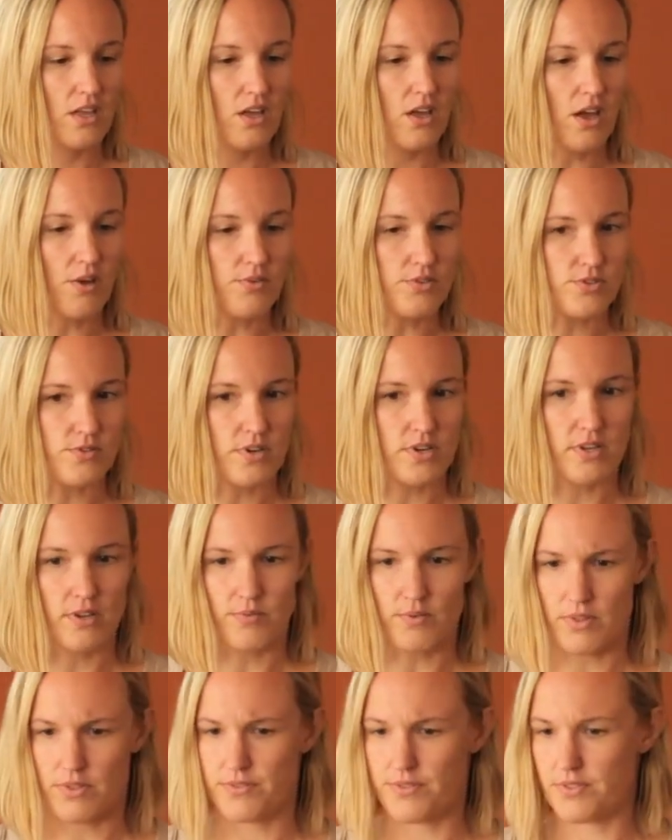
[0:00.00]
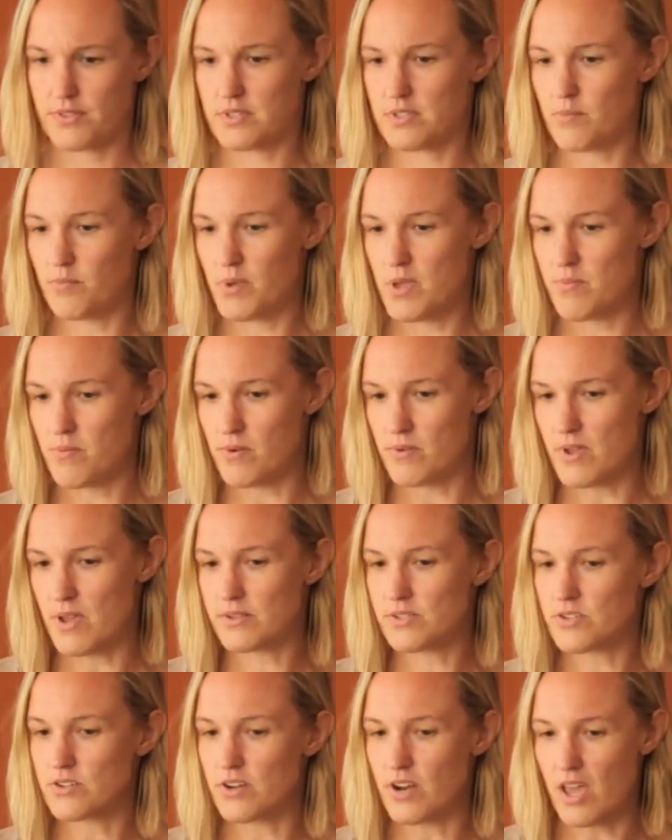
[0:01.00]
I was working with some people
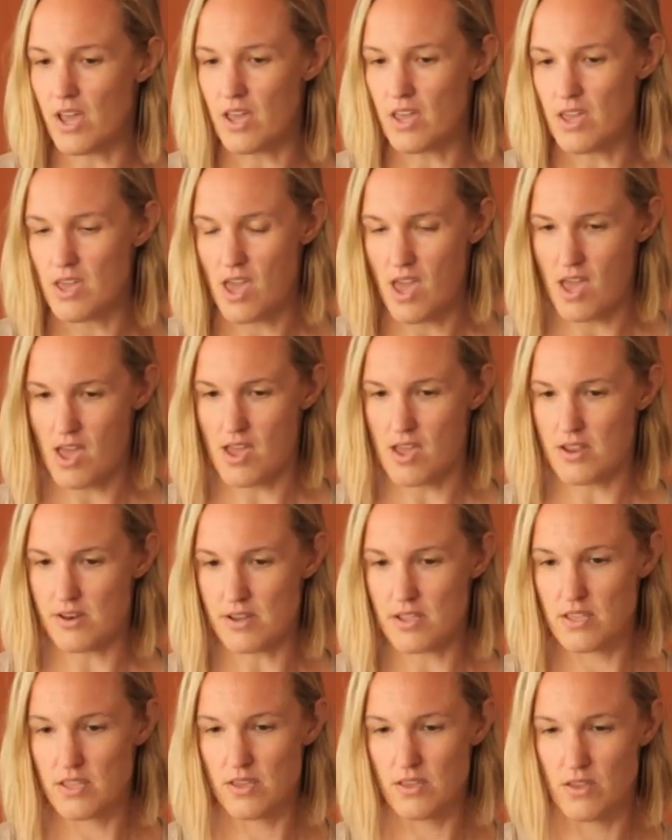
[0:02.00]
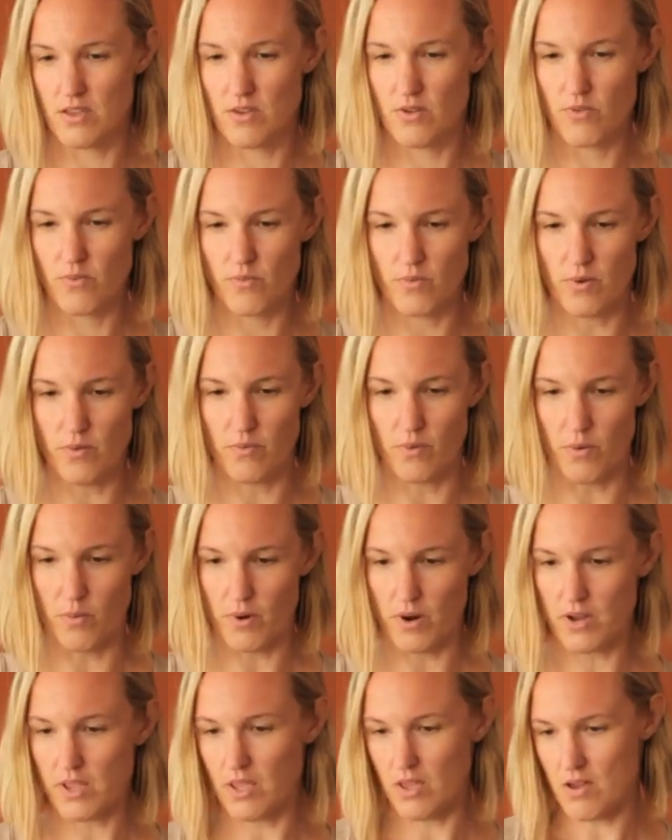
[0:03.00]
yesterday, and we were
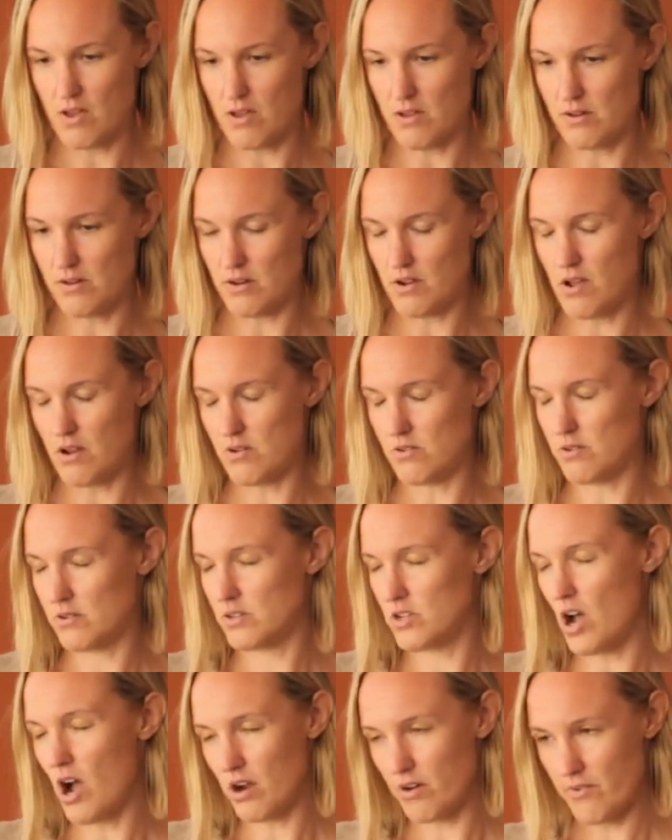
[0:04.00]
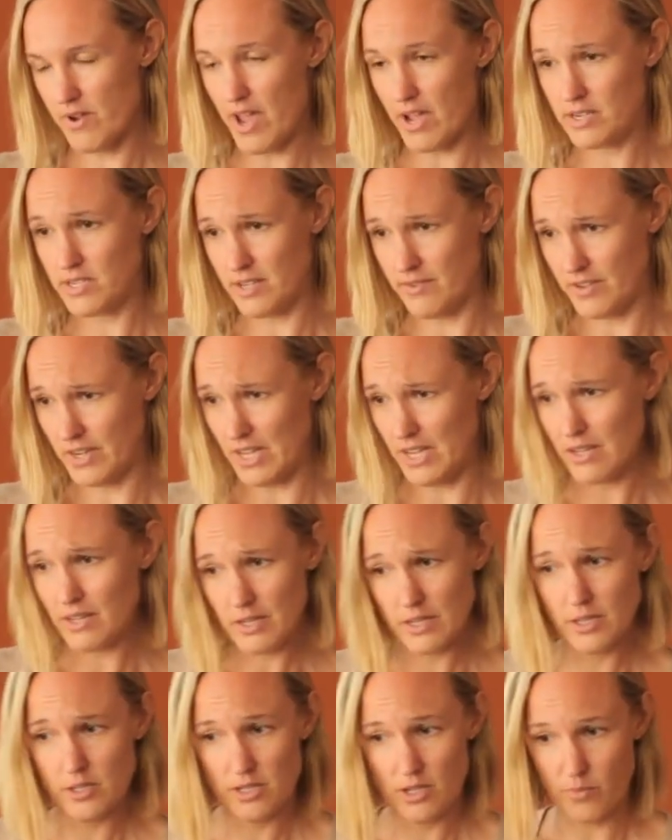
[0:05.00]
working on dog reactivity.
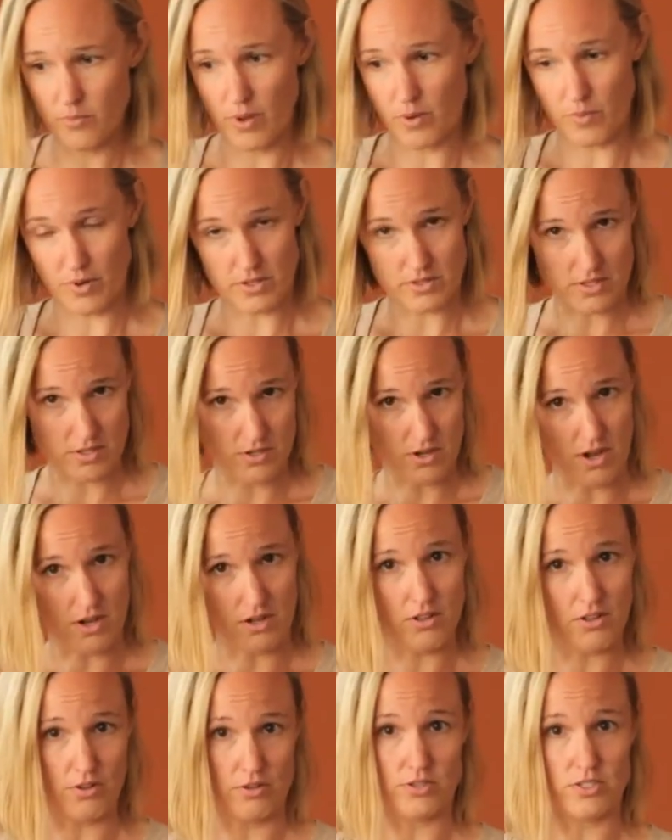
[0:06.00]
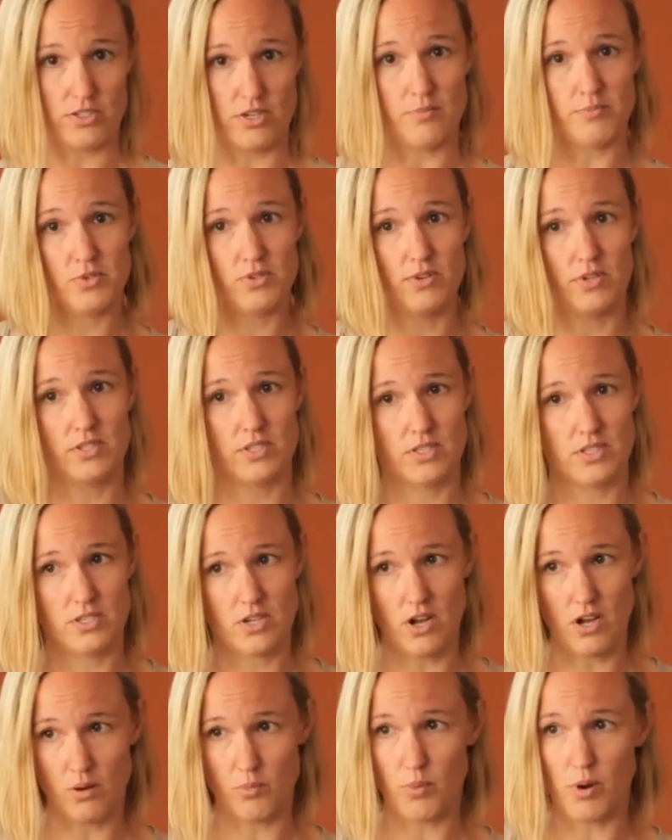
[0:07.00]
We worked their dog closer up towards the
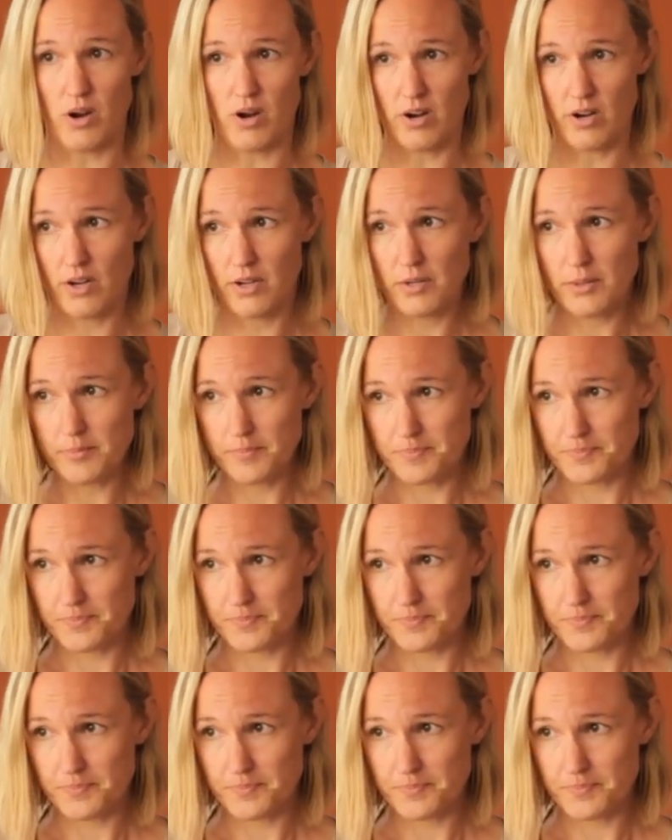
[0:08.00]
dog park,